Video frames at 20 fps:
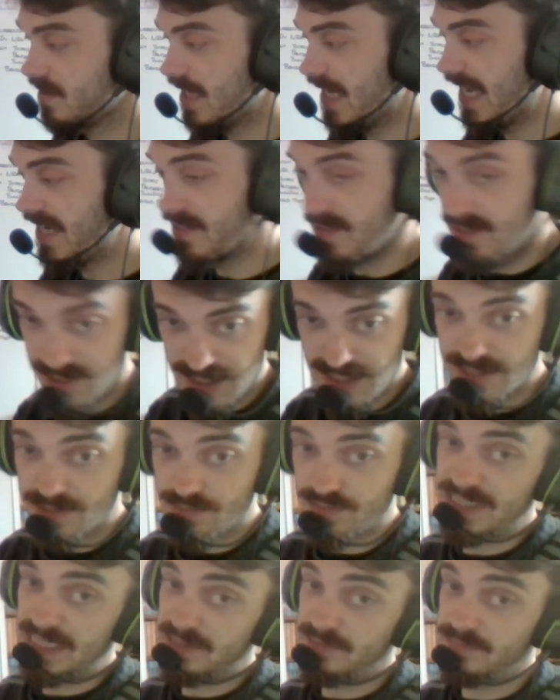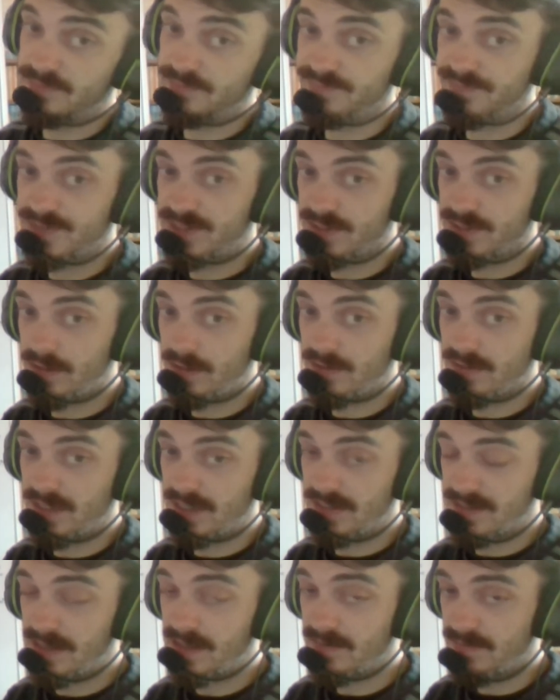Aidan Sezer is out, so
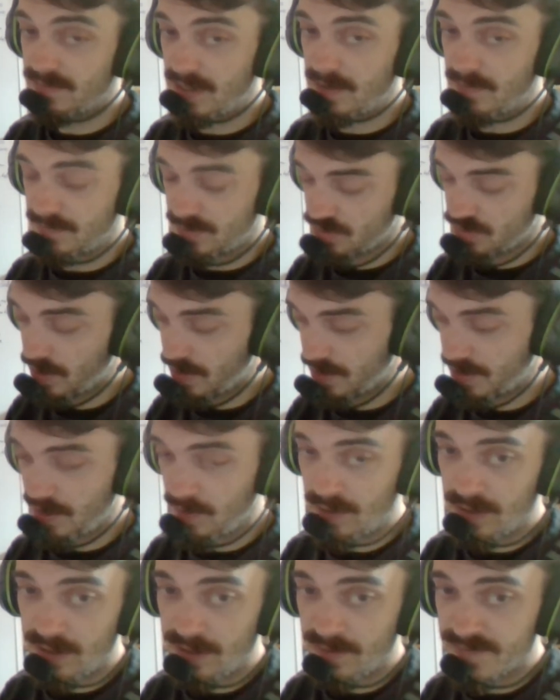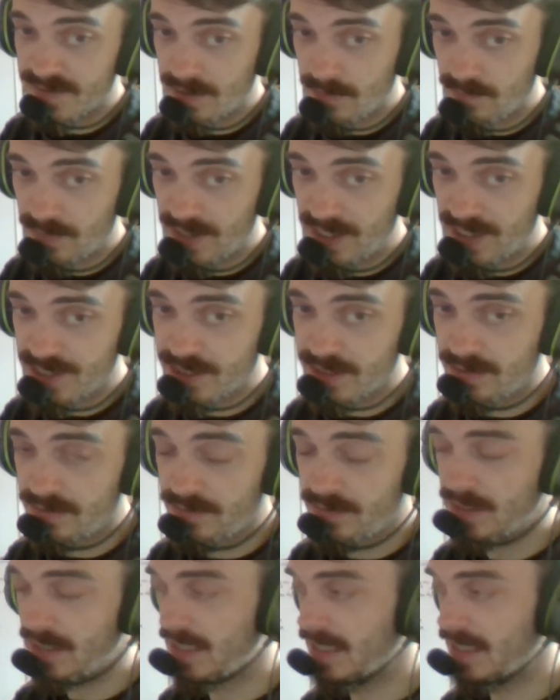they're they're, they're trying a new halves combination.